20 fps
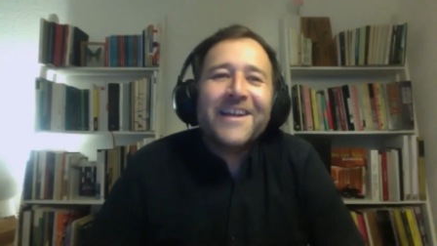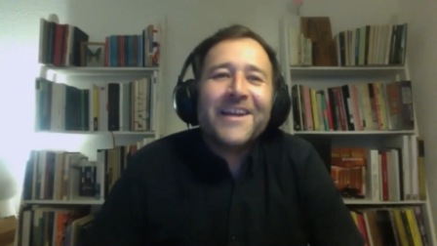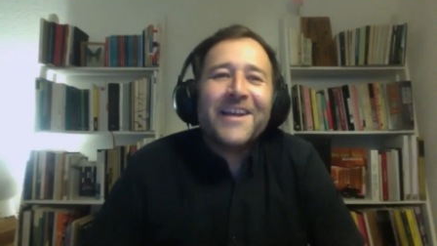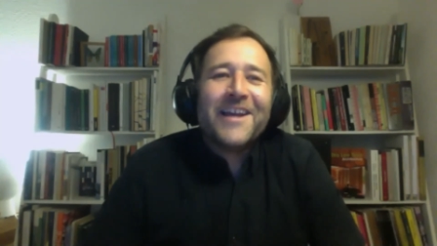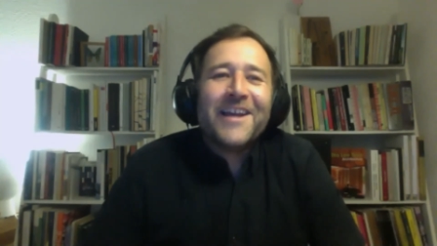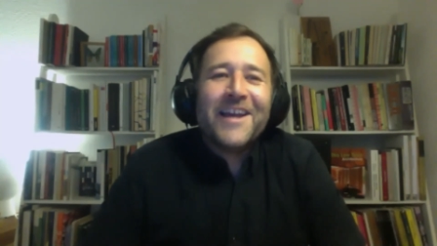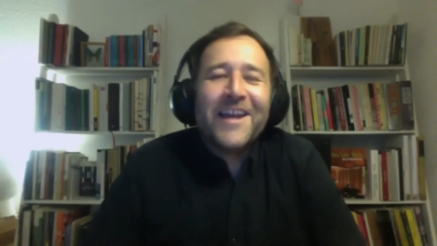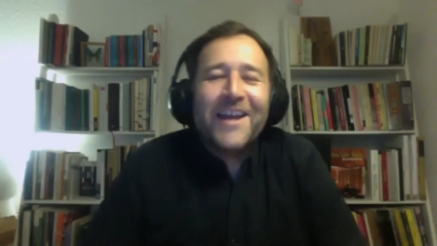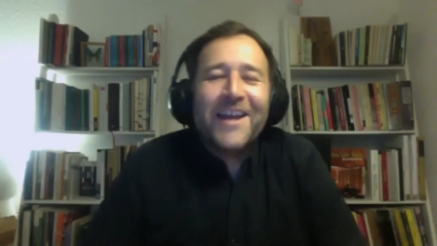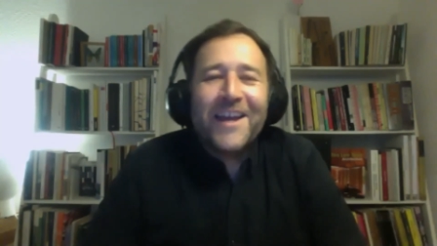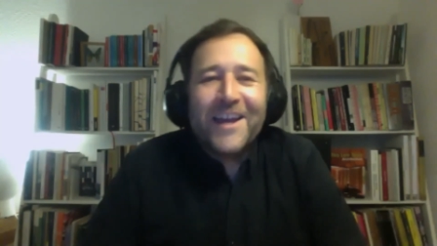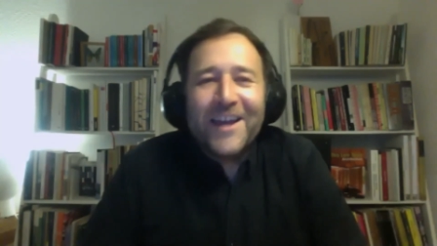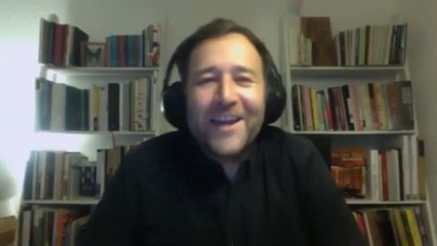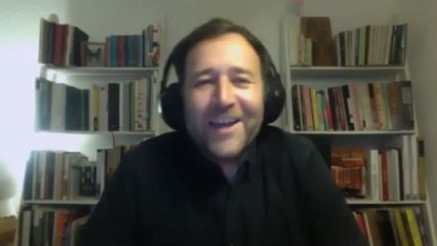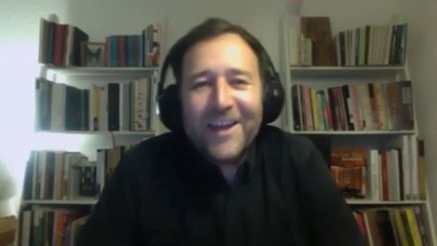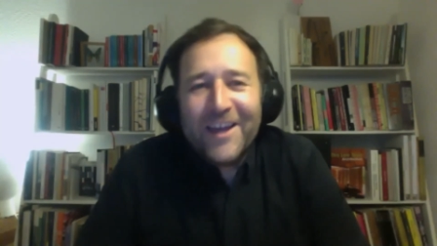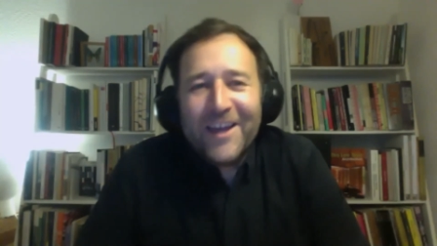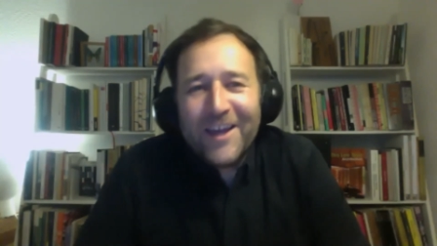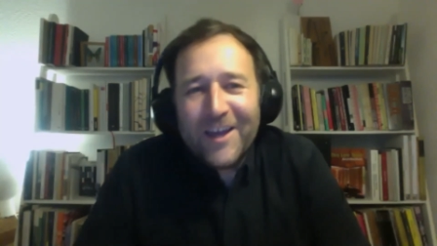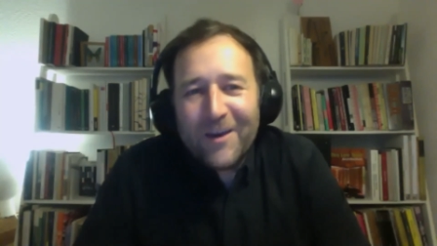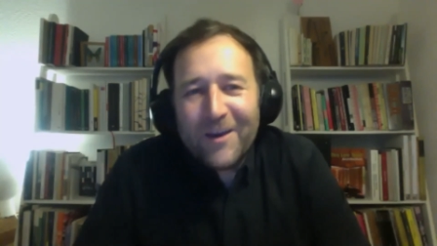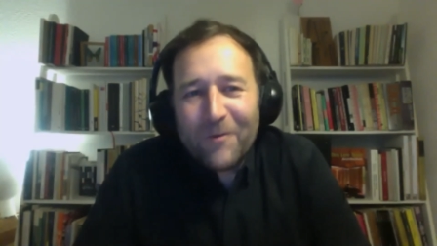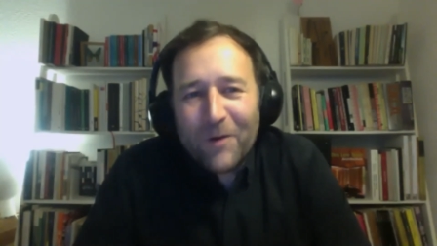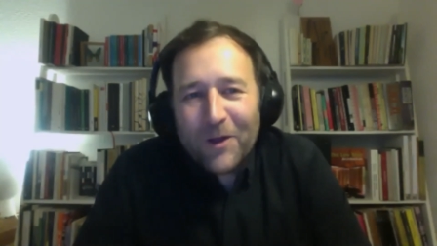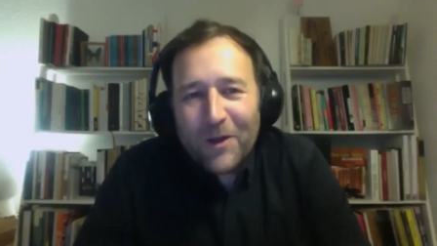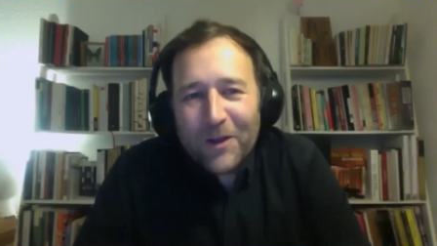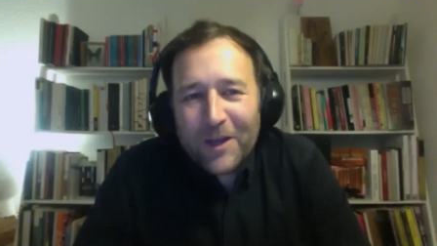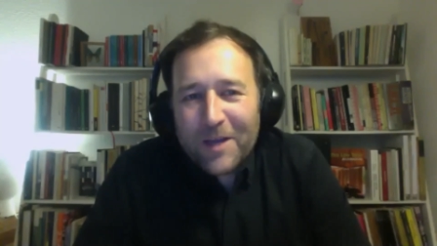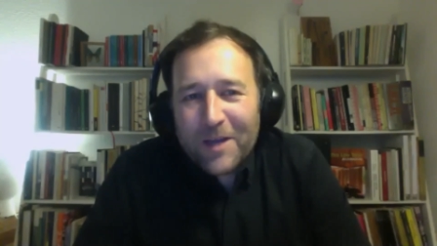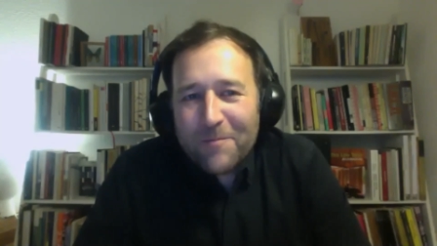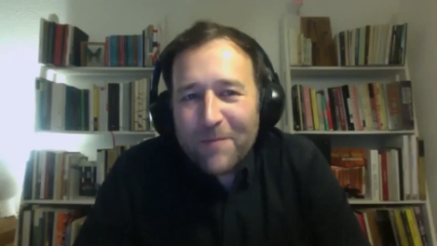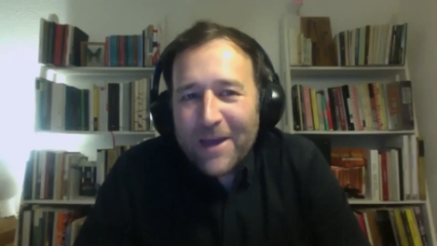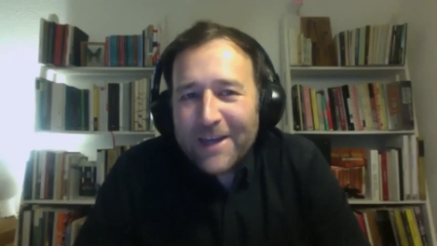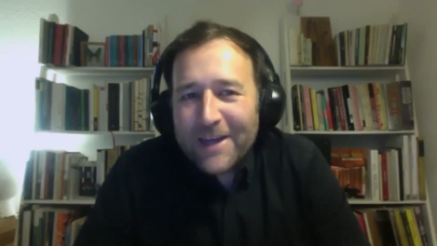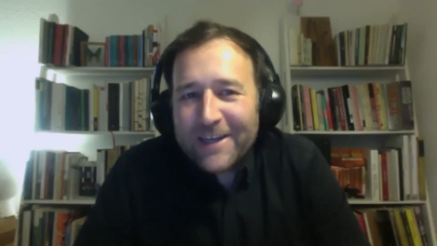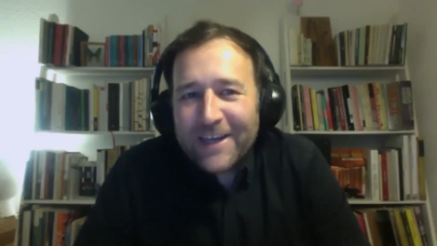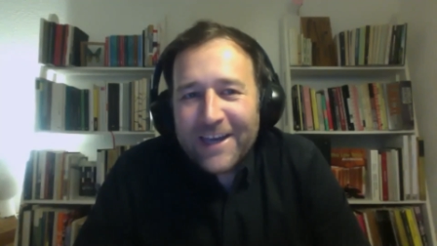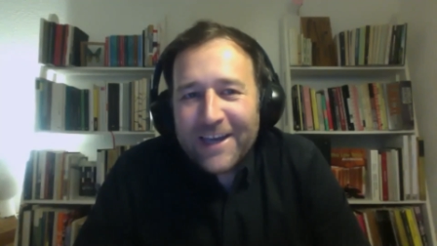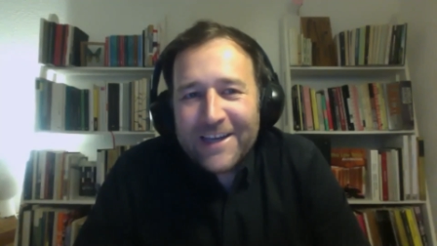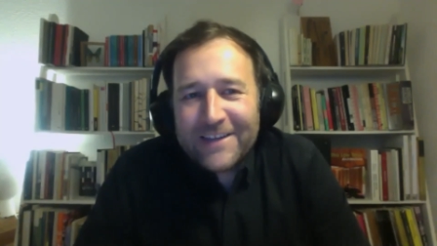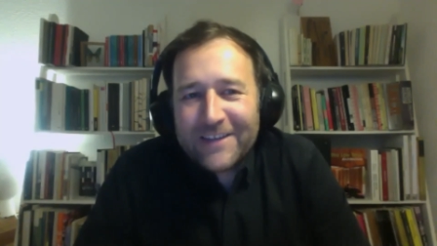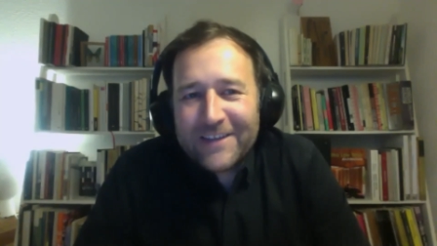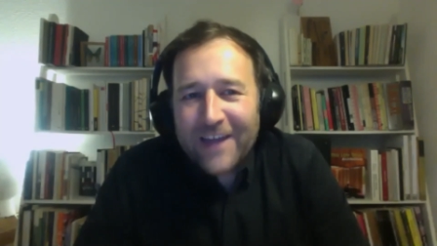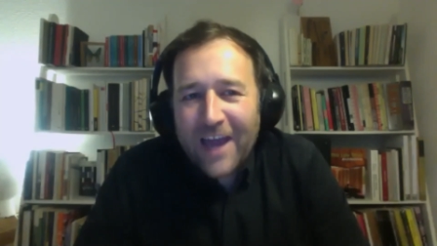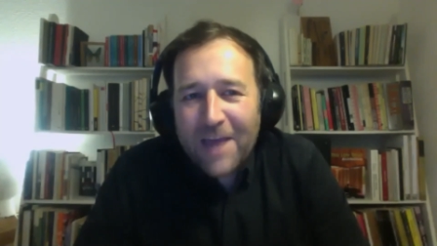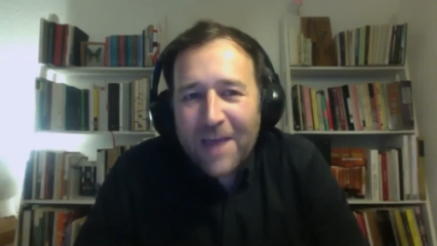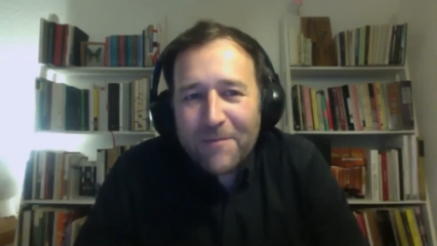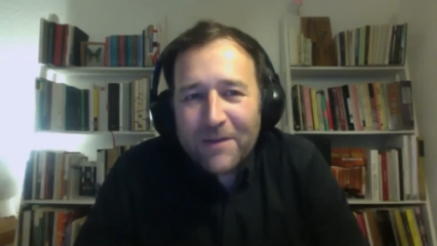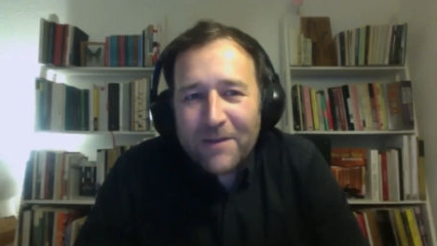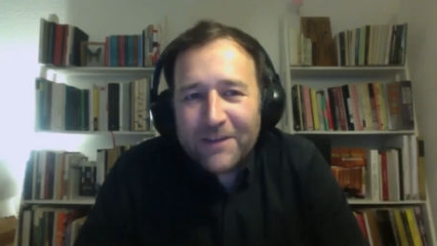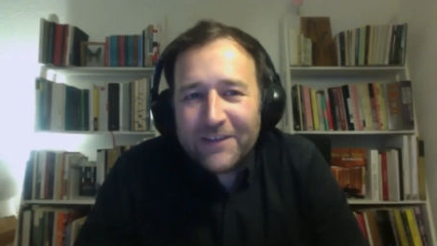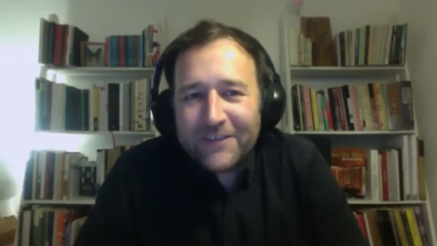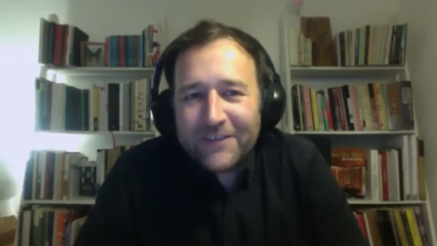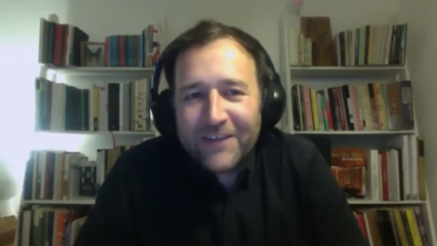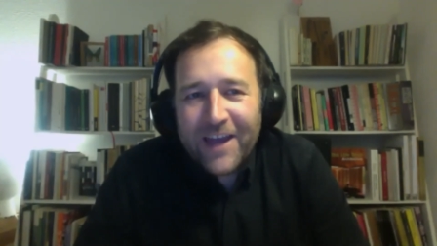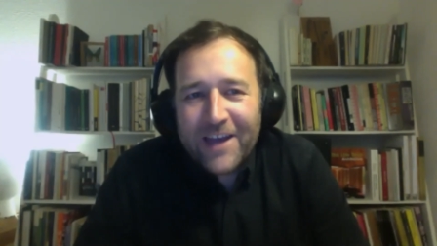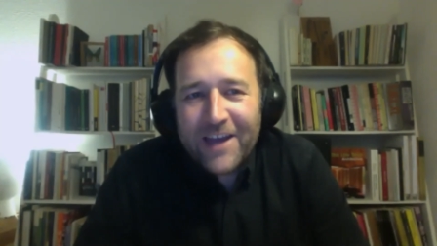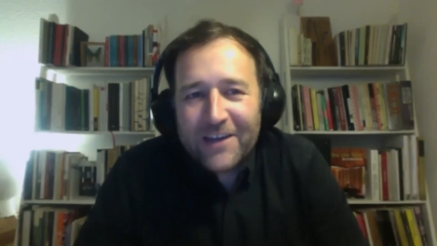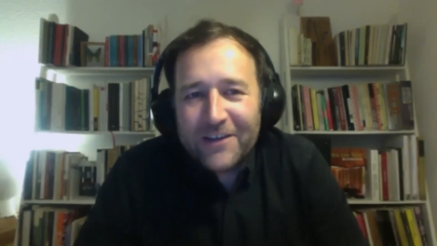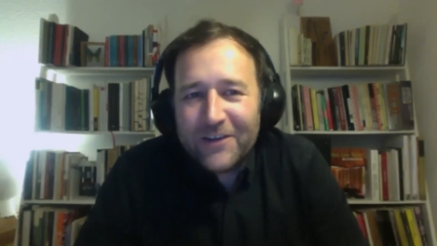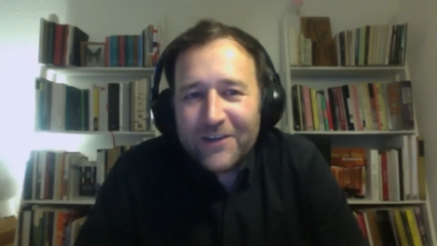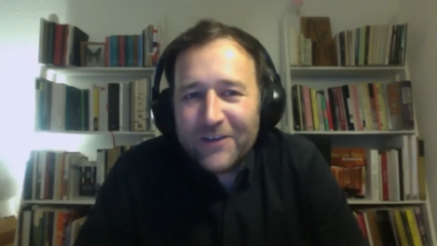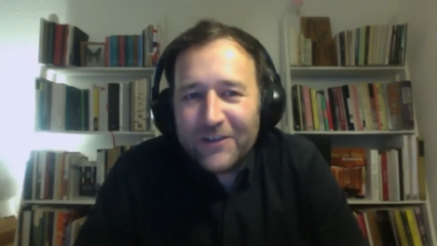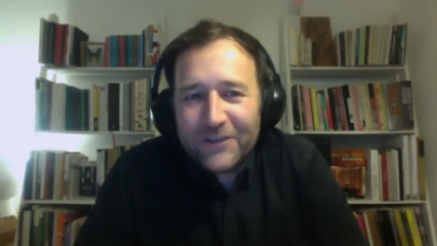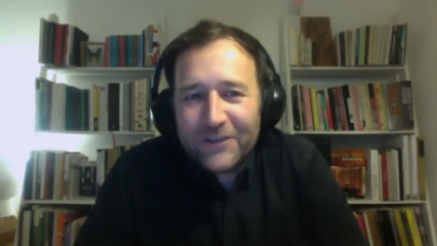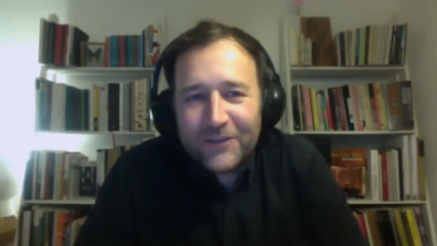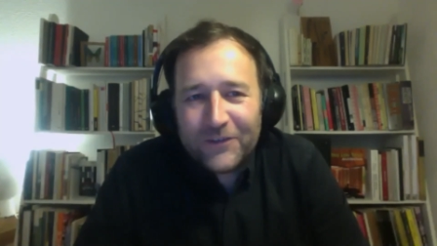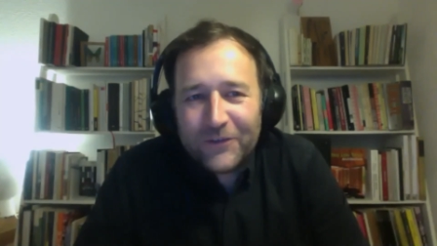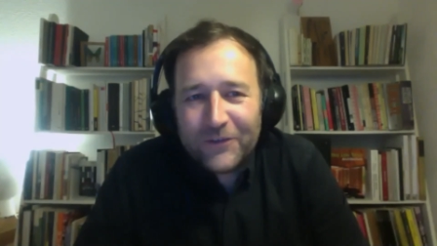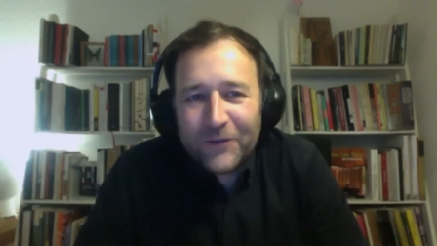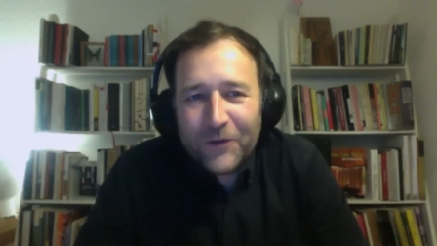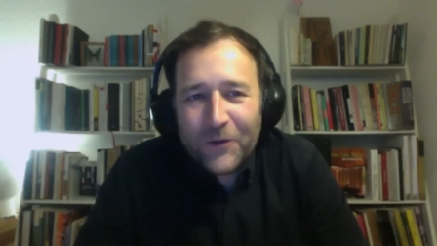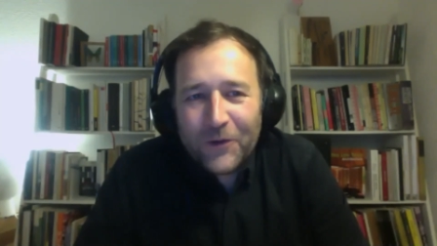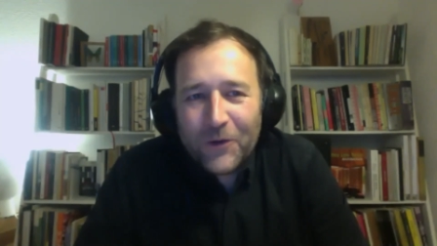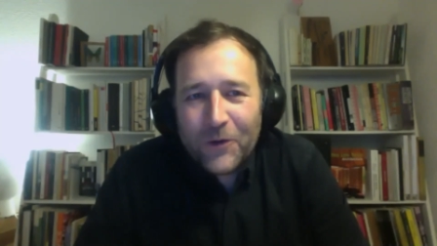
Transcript: Uh, well, in my case, I'm a designer, so